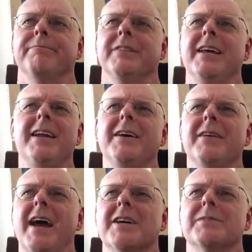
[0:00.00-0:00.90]
Then I
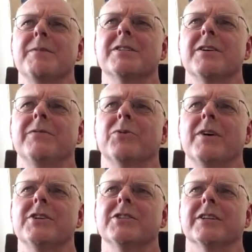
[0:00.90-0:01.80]
asked myself a
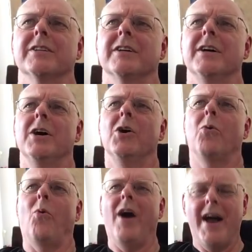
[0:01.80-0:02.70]
question.
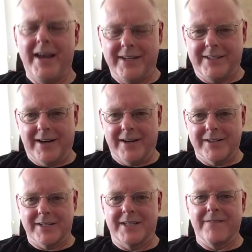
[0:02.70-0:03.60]
Why
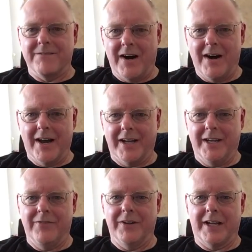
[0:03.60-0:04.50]
does divine
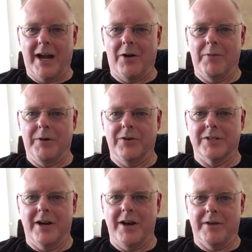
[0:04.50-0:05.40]
even care about
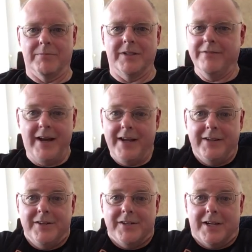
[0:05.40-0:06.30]
time? Divine
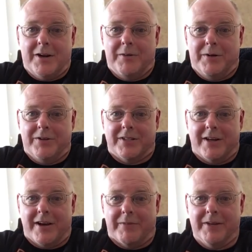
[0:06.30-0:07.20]
doesn't care about
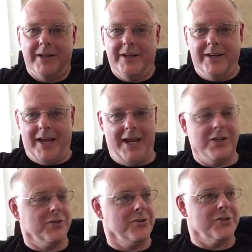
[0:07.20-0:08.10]
time.
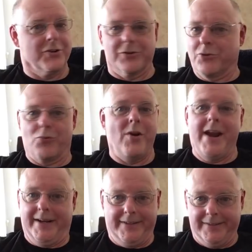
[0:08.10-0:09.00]
Angels are
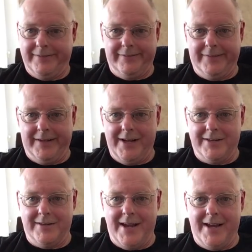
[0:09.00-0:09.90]
great
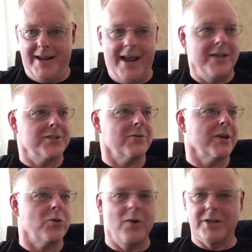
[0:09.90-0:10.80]
at
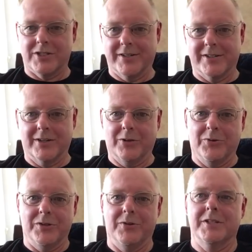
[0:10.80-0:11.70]
answering questions to
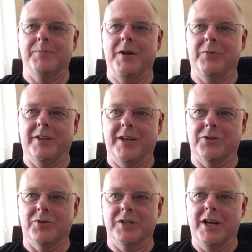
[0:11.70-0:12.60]
those who can speak with
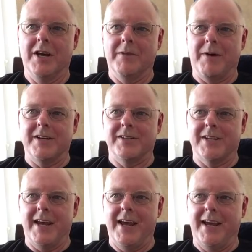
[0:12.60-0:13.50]
angels by
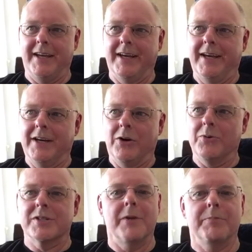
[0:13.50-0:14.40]
saying,
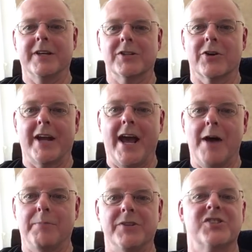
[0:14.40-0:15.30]
oh, something is going to
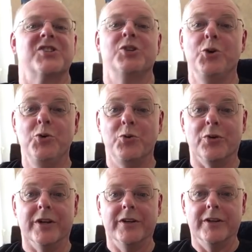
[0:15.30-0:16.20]
happen
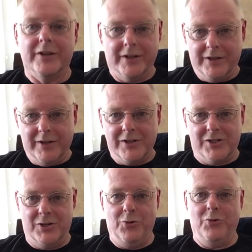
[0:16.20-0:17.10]
soon.
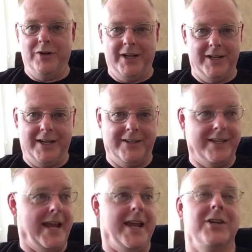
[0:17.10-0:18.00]
Soon in
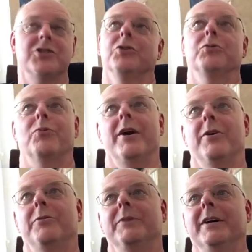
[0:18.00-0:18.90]
the angel
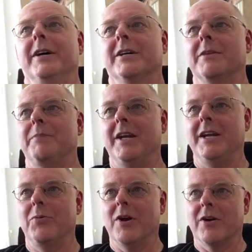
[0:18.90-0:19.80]
realm can be
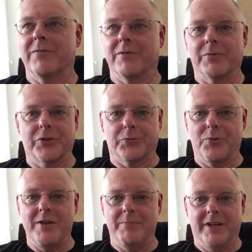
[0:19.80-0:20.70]
anywhere from
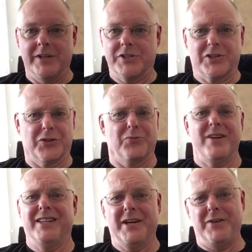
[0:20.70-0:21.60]
3 minutes to
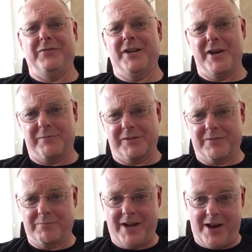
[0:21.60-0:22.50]
3 lifetimes
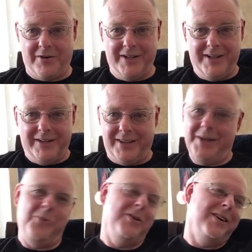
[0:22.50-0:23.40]
from now. They don't